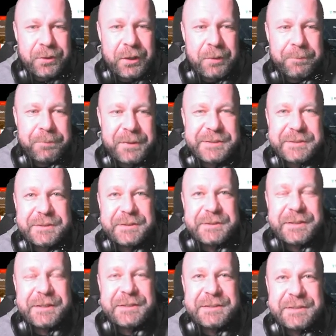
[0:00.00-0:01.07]
grow a business
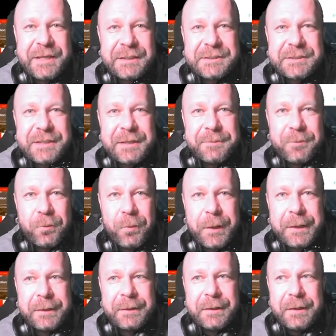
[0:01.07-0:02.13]
the exact same
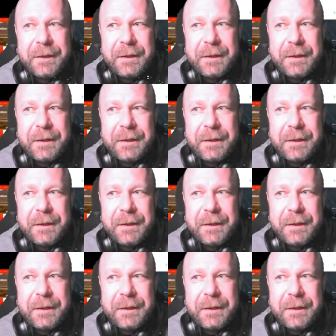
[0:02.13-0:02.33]
way